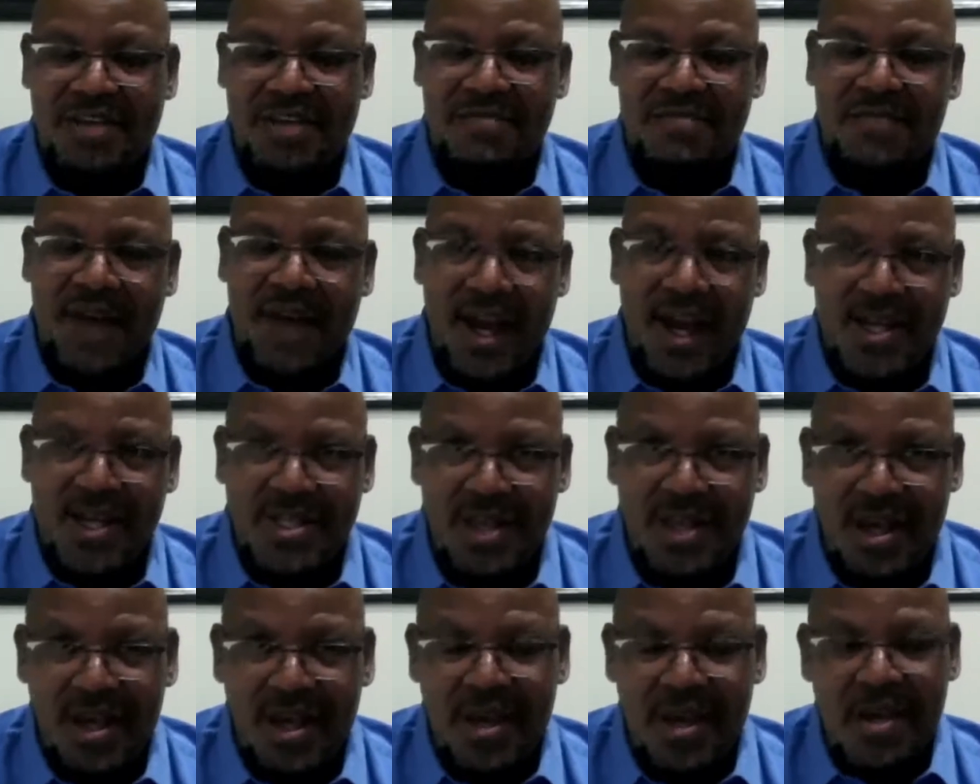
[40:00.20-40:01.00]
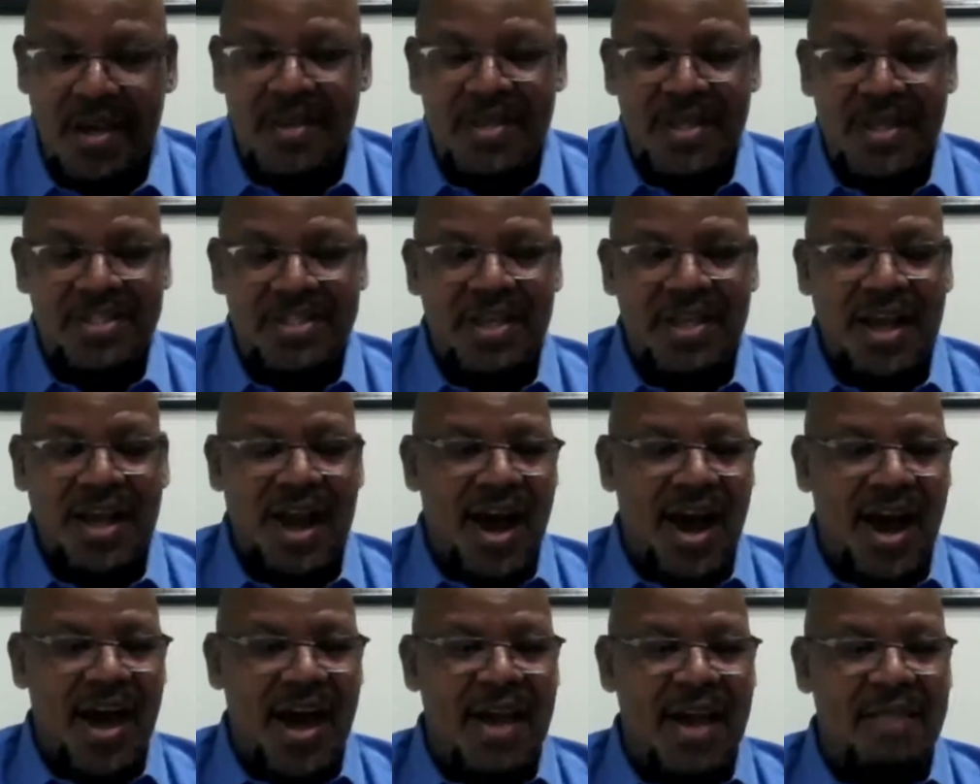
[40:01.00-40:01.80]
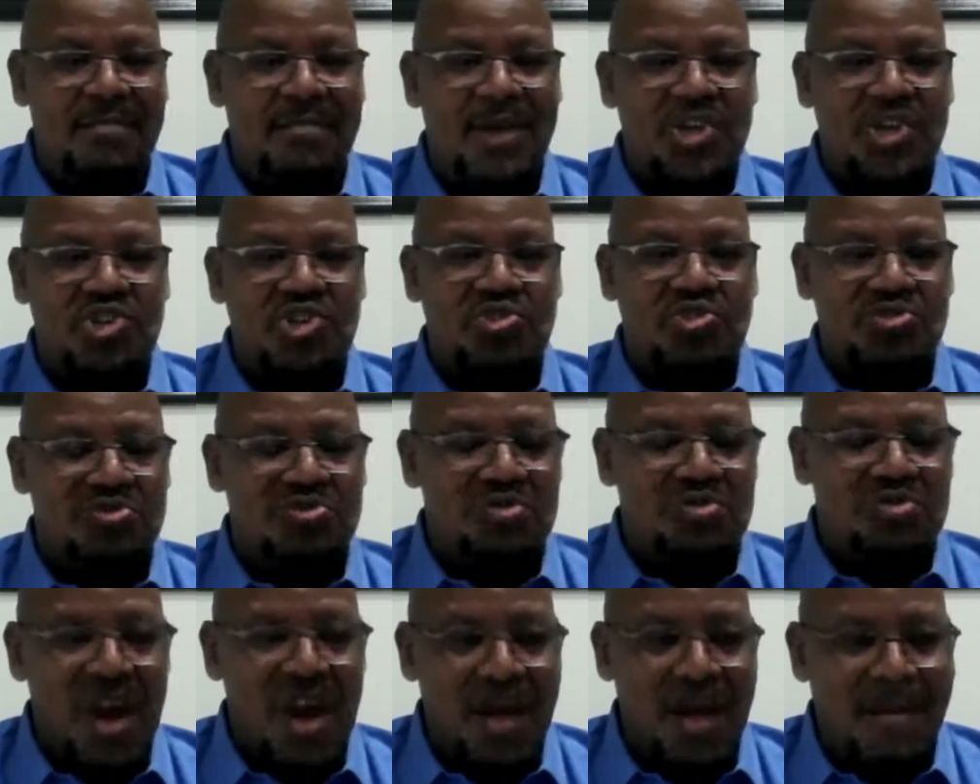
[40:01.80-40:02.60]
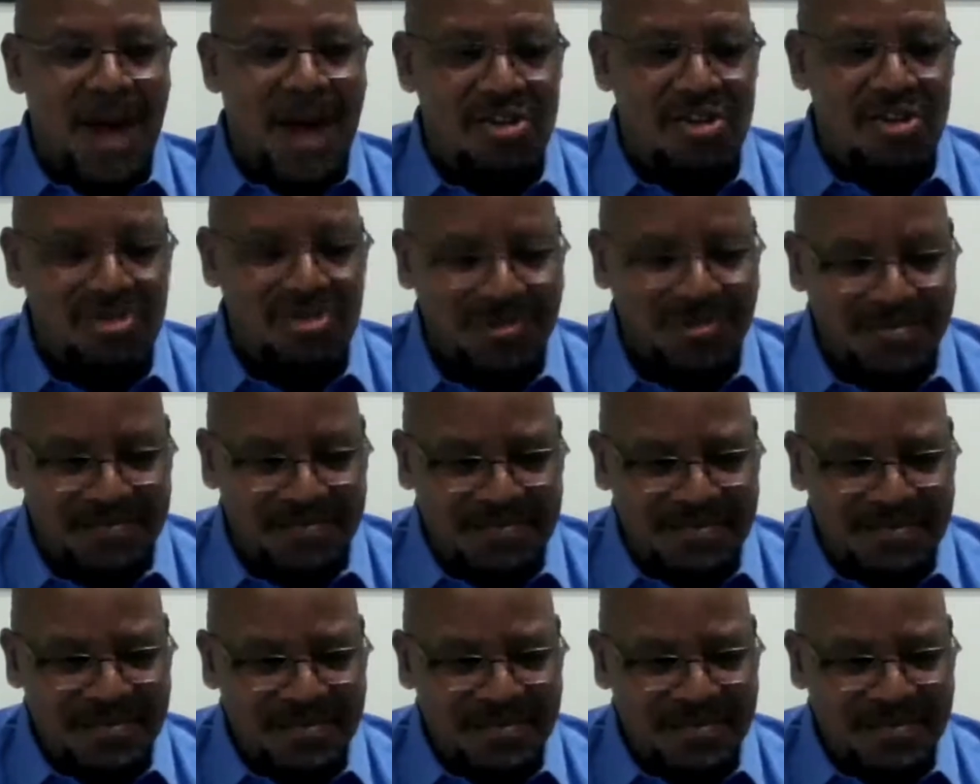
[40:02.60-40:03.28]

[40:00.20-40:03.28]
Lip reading: In fact, there's a guy, Mashuru Ramanu.